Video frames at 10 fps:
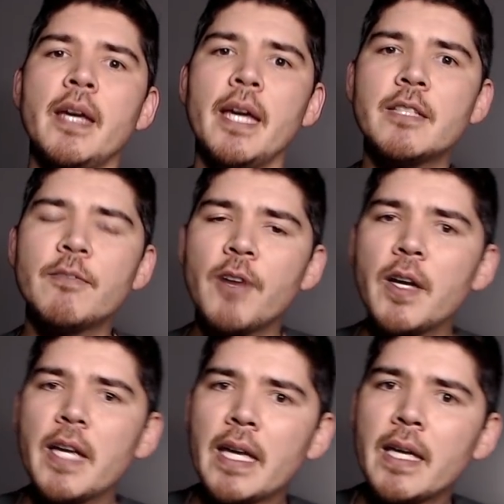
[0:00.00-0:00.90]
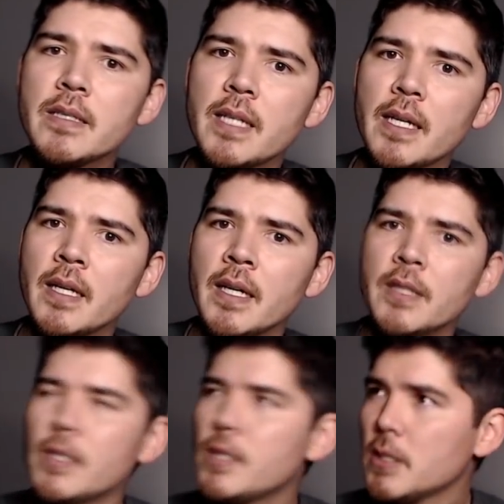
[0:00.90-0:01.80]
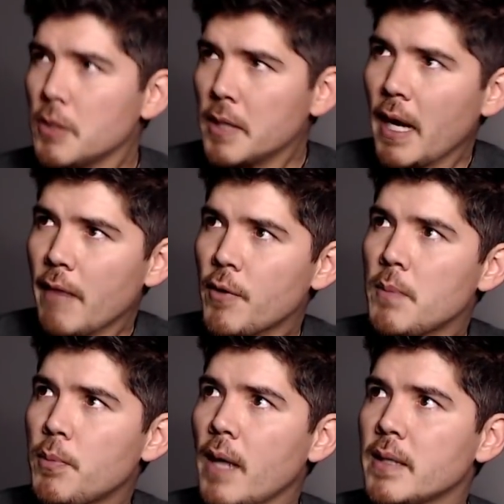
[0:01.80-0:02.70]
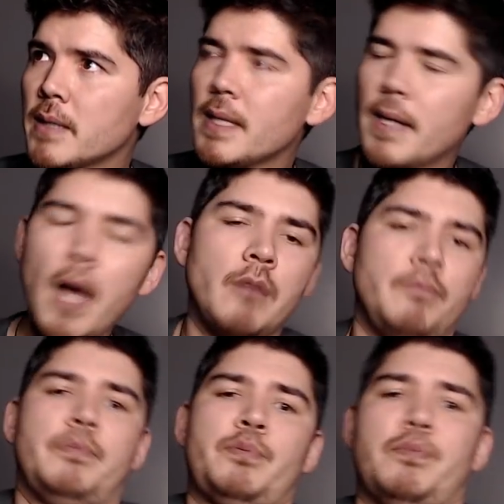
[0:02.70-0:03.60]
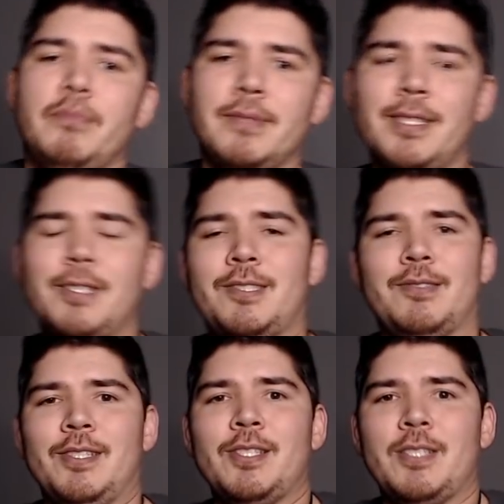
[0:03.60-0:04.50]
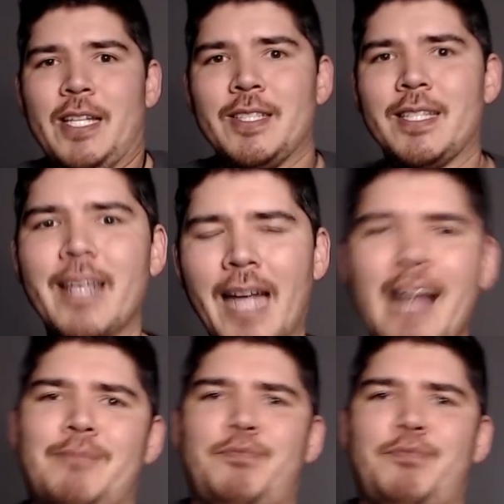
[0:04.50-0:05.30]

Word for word: it's very easy to just look at it very broadly and say oh this this easy like I,